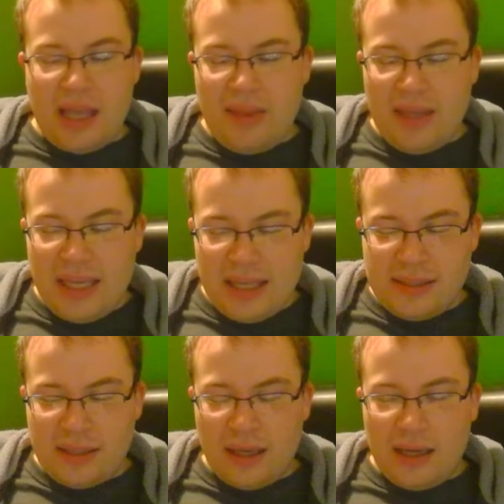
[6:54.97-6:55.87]
I think he
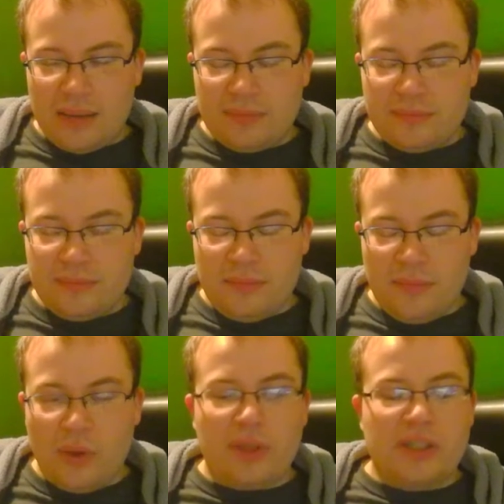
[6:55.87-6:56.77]
is.
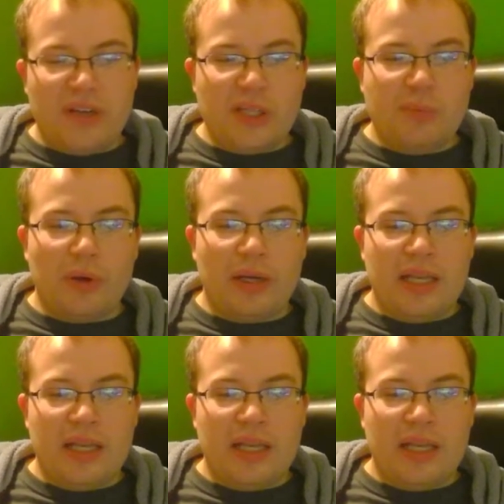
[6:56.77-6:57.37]
Lawrence Fishburne.